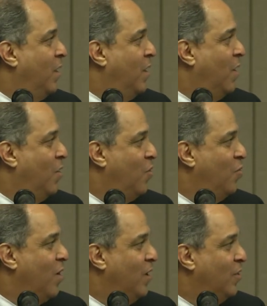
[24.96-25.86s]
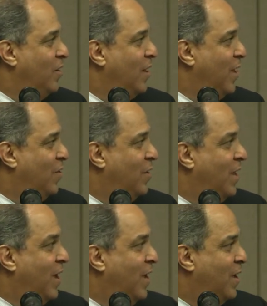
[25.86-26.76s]
All right, look at that, look at
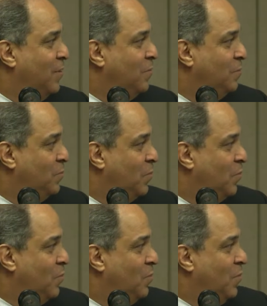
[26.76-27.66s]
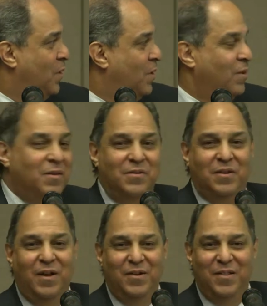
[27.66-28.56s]
that. It's
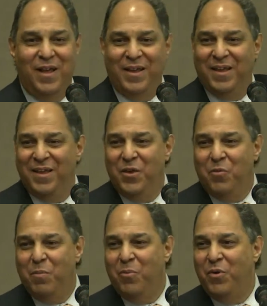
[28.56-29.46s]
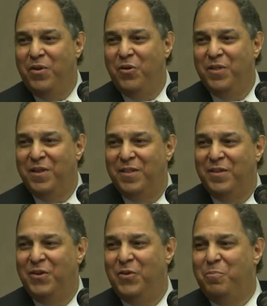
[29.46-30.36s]
kind of like, remember when you were
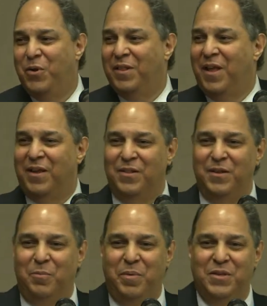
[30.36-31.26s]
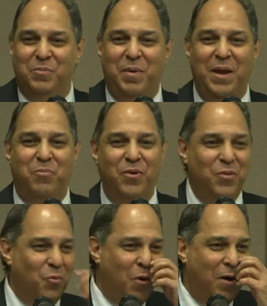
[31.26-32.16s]
little, you'd put like a little piece of paper in
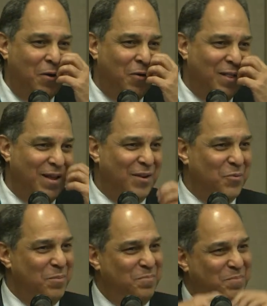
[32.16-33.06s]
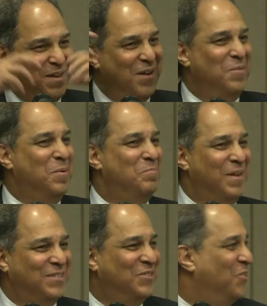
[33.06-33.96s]
the water and then it would become a
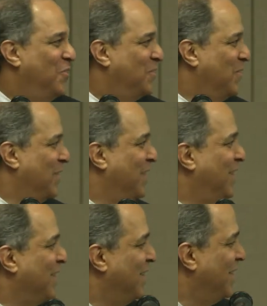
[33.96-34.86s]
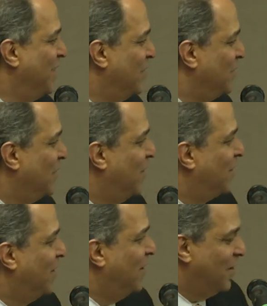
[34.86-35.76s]
picture or something like that.
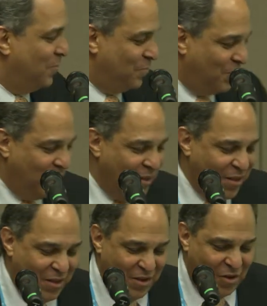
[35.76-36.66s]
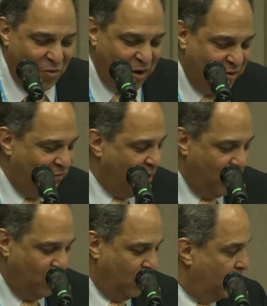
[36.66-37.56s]
Okay. All right,
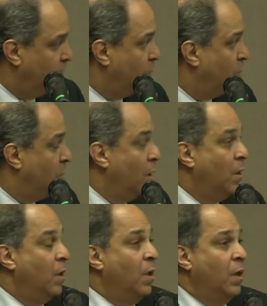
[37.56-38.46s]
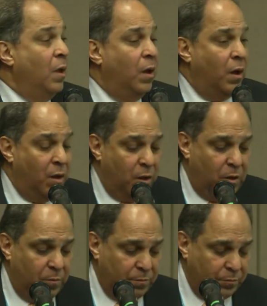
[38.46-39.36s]
very good.
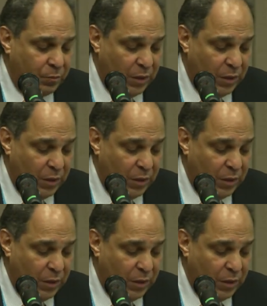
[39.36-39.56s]
I'm